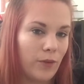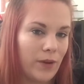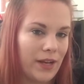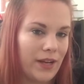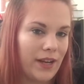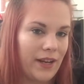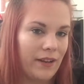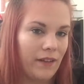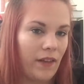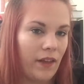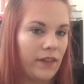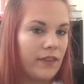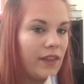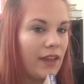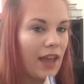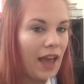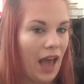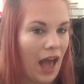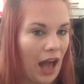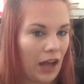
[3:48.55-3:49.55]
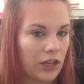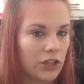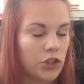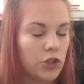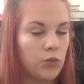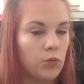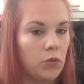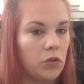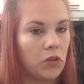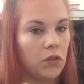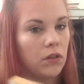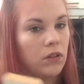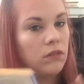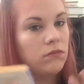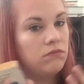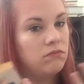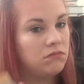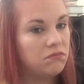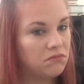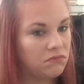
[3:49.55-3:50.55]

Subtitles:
reading like the actual